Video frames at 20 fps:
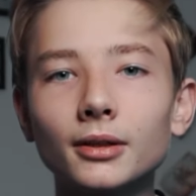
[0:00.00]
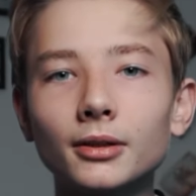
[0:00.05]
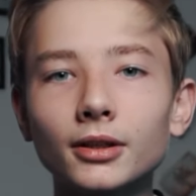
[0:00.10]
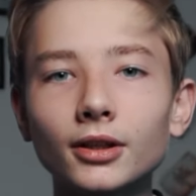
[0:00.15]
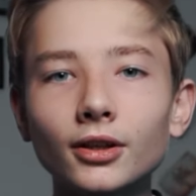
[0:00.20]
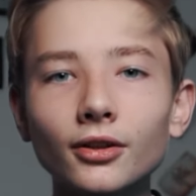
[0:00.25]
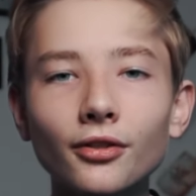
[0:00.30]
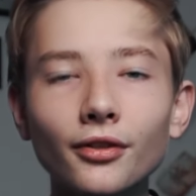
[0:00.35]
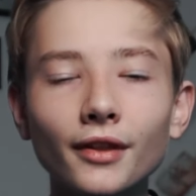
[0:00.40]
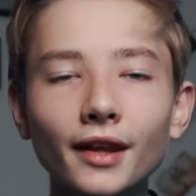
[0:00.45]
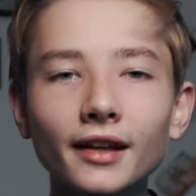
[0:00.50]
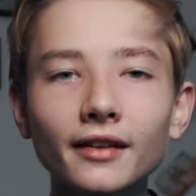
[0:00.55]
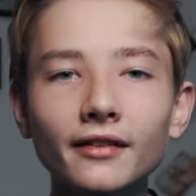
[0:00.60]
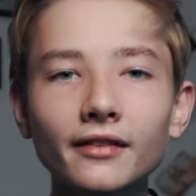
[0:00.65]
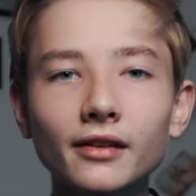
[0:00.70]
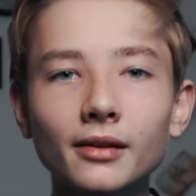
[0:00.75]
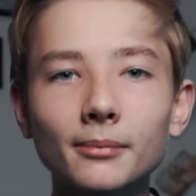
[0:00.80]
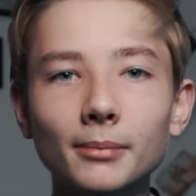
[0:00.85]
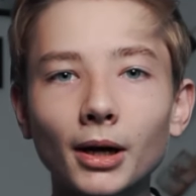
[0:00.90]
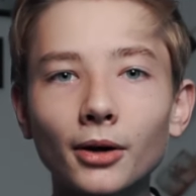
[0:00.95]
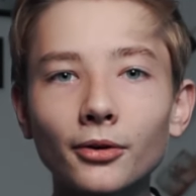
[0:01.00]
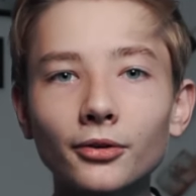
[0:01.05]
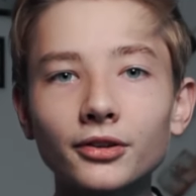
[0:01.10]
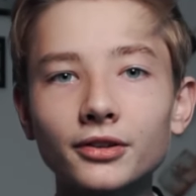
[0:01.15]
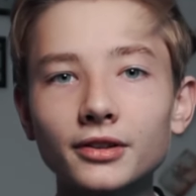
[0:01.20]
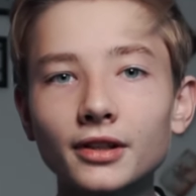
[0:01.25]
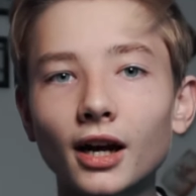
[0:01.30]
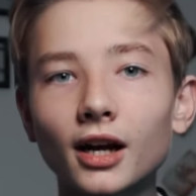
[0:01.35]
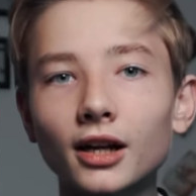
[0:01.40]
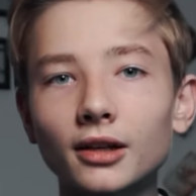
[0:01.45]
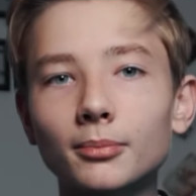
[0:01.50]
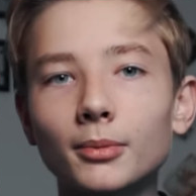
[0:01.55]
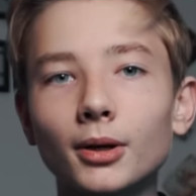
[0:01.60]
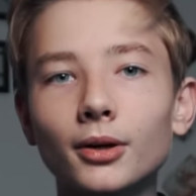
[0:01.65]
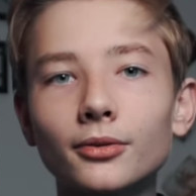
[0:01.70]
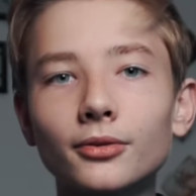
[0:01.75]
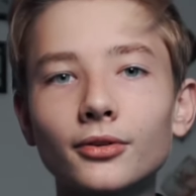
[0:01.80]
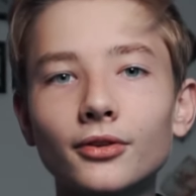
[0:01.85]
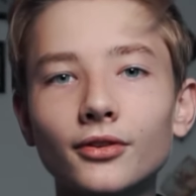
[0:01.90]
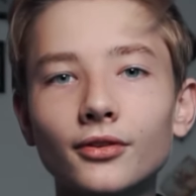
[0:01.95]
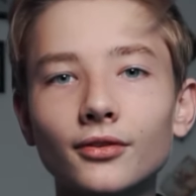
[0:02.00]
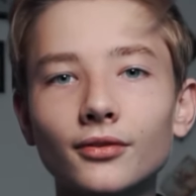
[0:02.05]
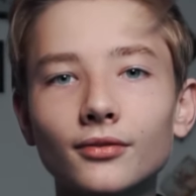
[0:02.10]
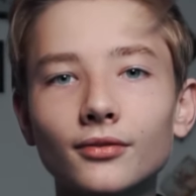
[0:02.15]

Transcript: good things about dark modes.